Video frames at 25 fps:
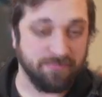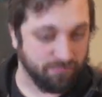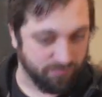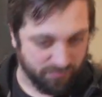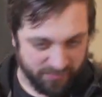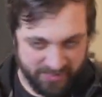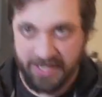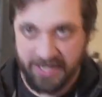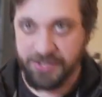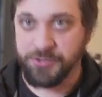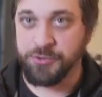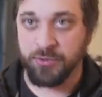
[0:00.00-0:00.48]

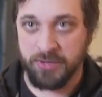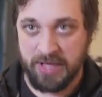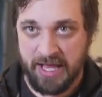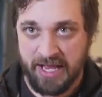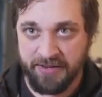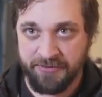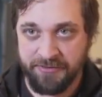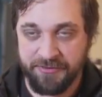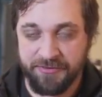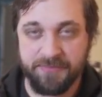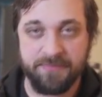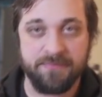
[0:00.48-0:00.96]
gain your
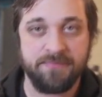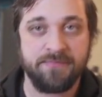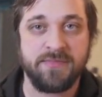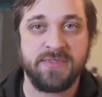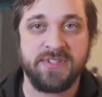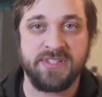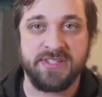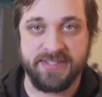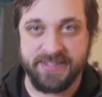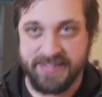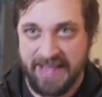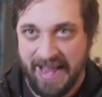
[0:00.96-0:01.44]
life,
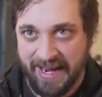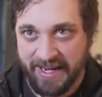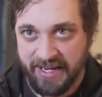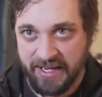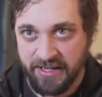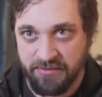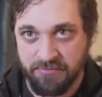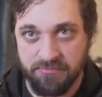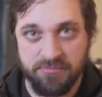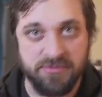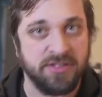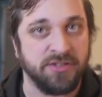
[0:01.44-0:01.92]
sack
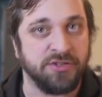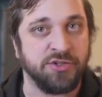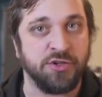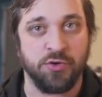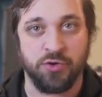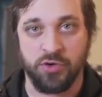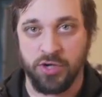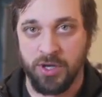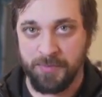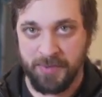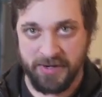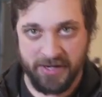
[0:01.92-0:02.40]
it to
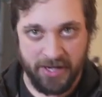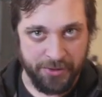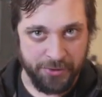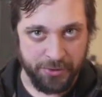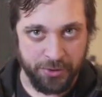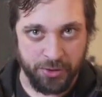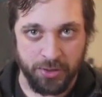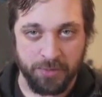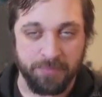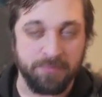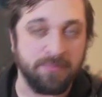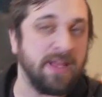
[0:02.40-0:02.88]
tutor up
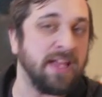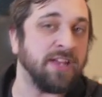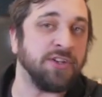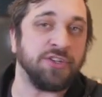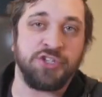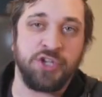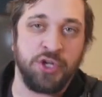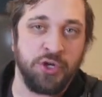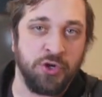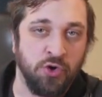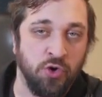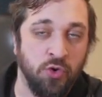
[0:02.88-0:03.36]
another
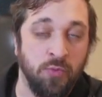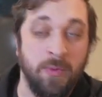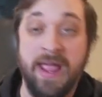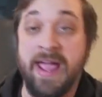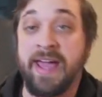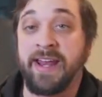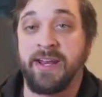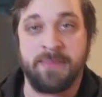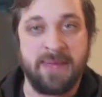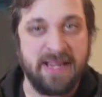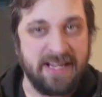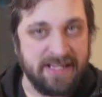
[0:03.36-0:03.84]
Entomb,
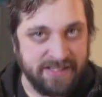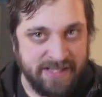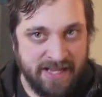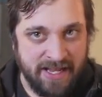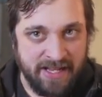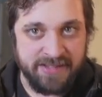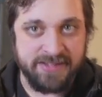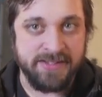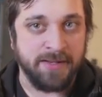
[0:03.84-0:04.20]
Animate Dead,